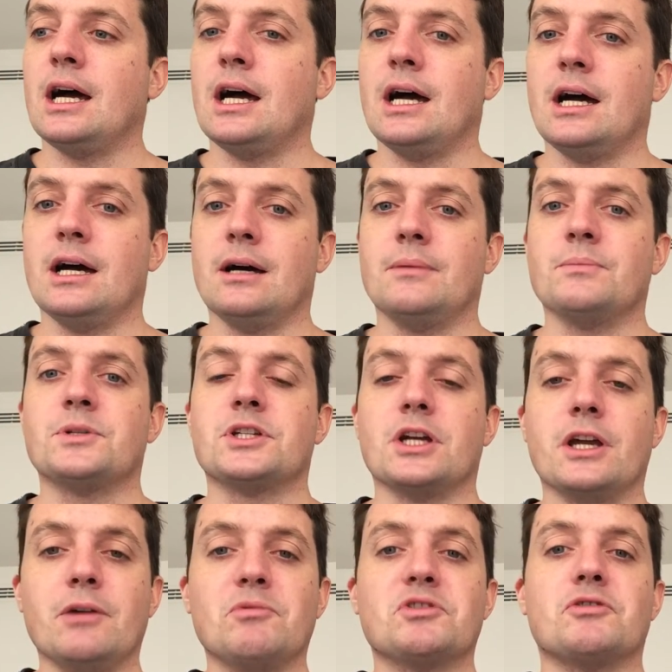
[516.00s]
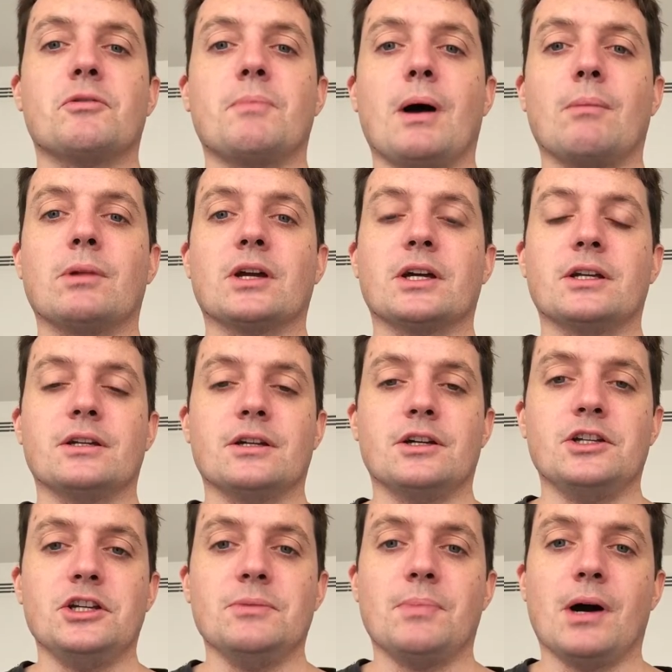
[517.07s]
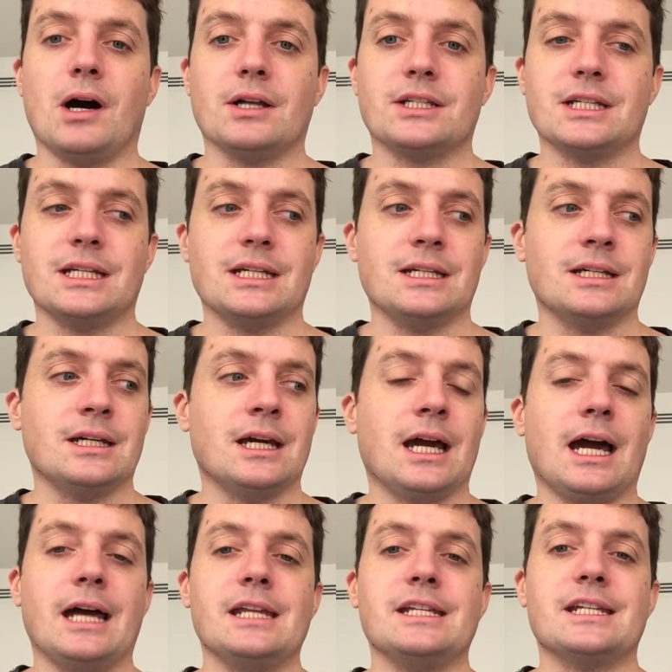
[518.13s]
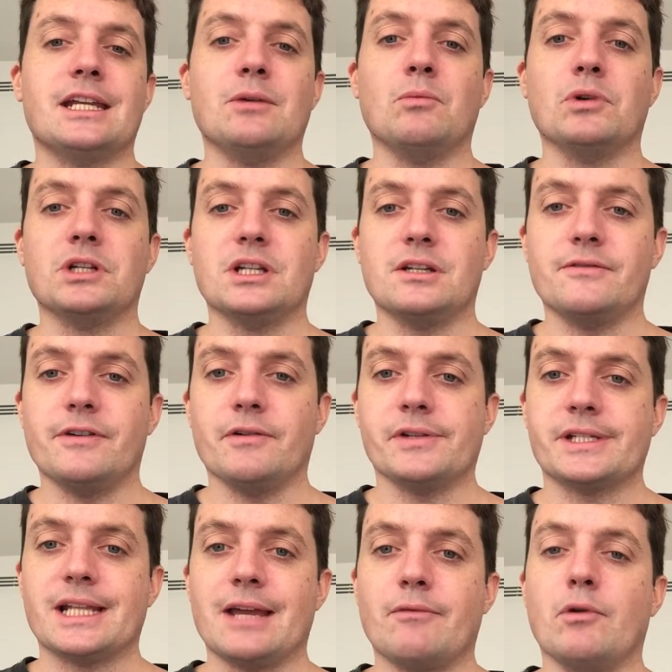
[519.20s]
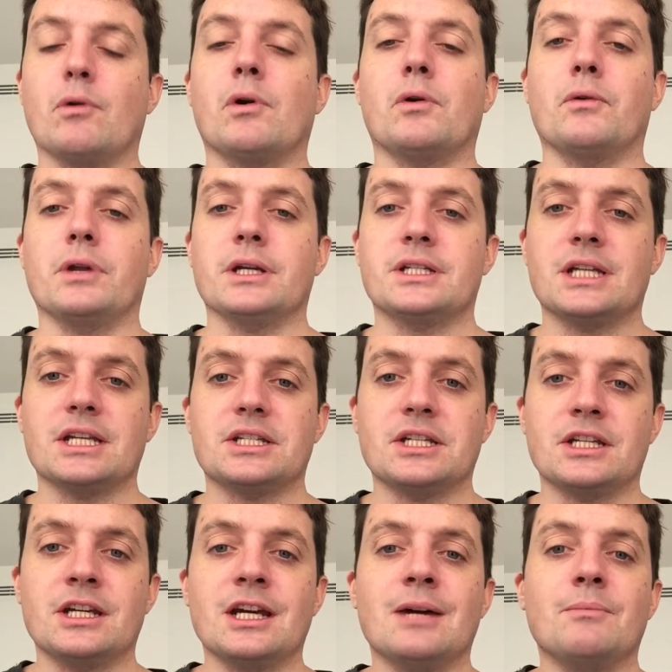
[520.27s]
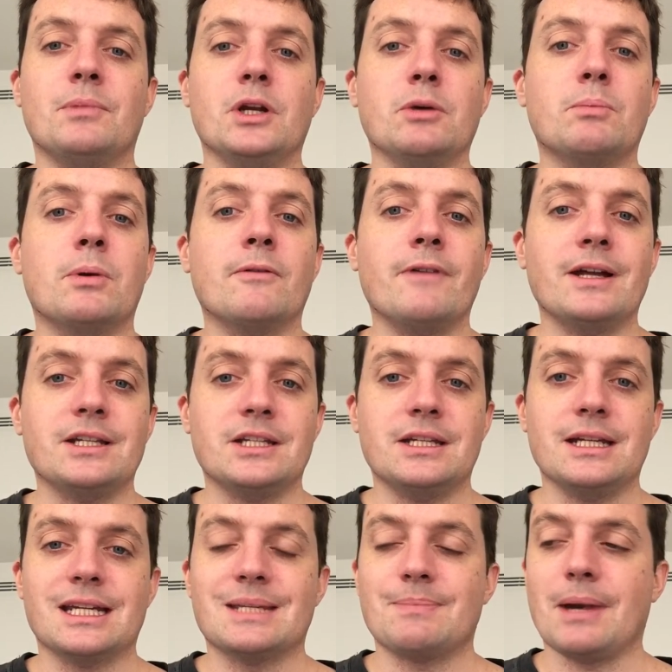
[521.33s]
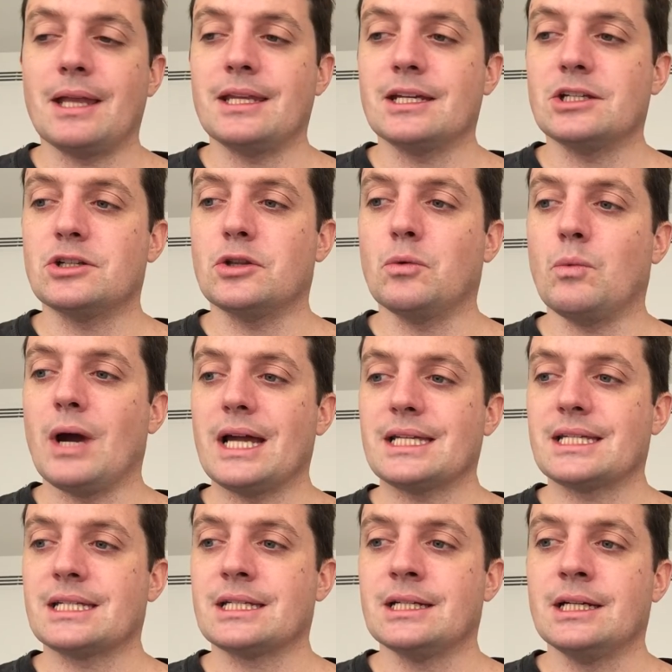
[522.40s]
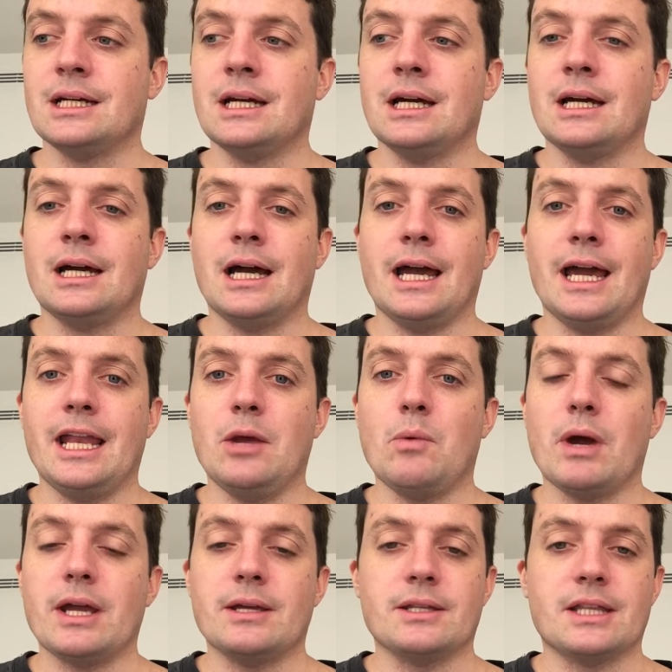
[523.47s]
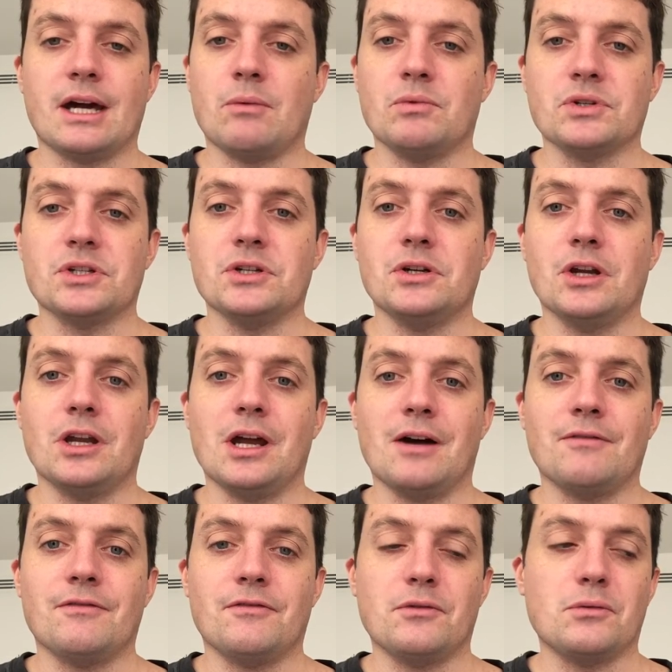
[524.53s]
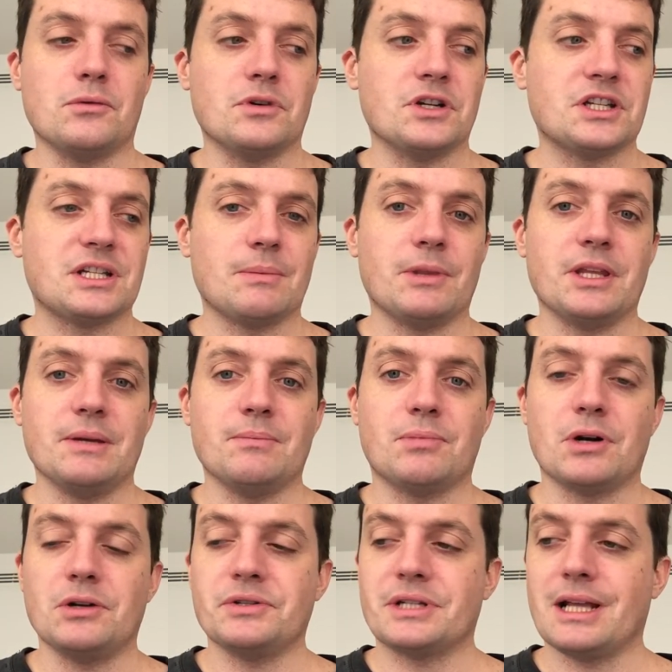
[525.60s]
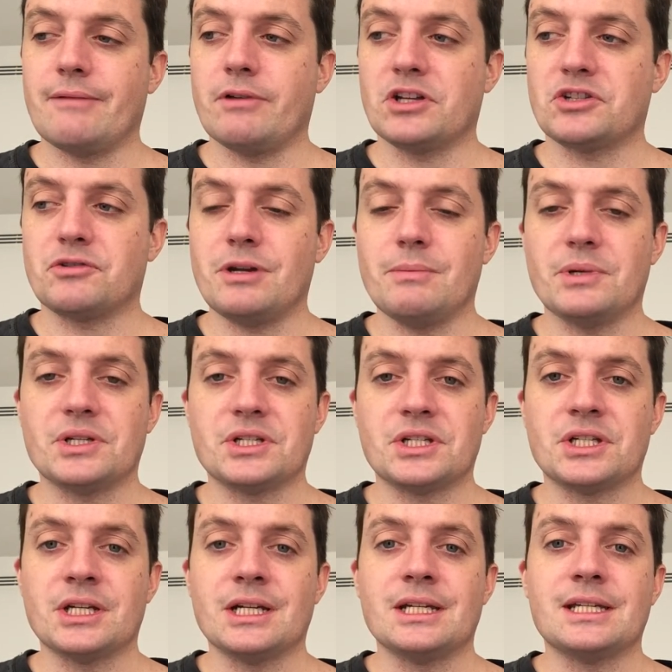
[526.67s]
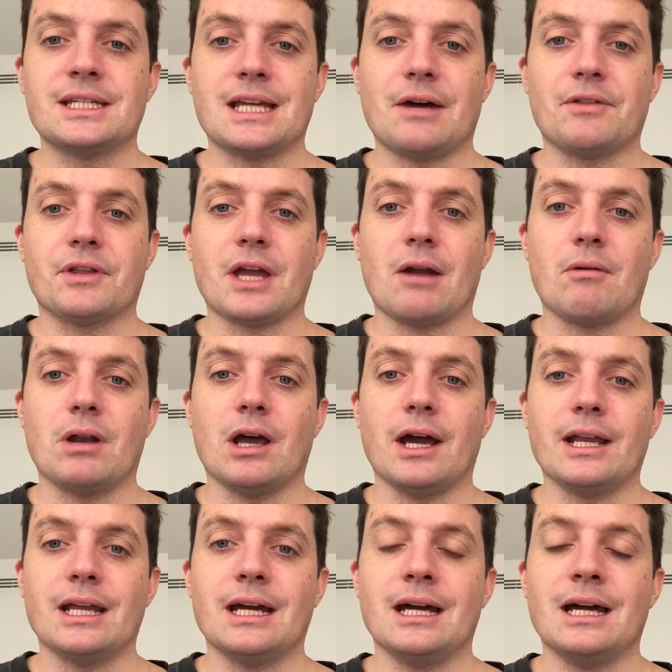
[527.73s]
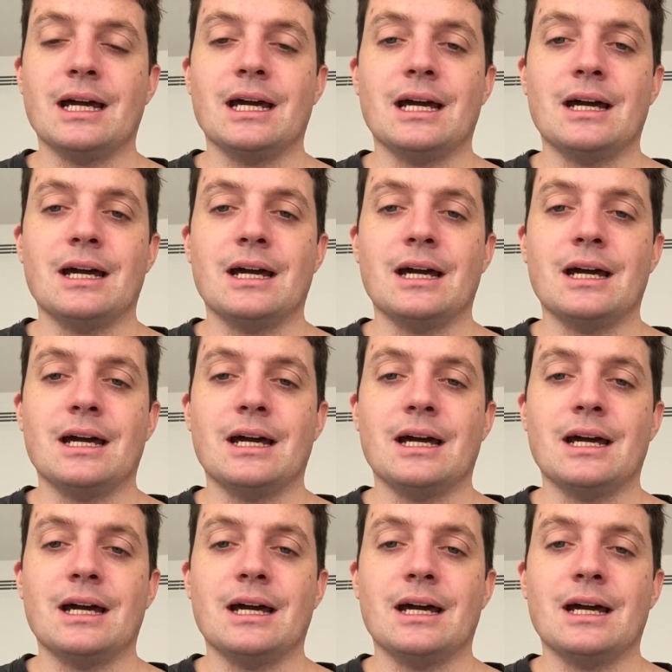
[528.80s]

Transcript: So he was a Republican, a new party, and he said he wouldn't interfere with slavery where it already existed, but he would prevent it expanding to the West. Anyway, that wasn't good enough for some of the pro-slave extremists. South Carolina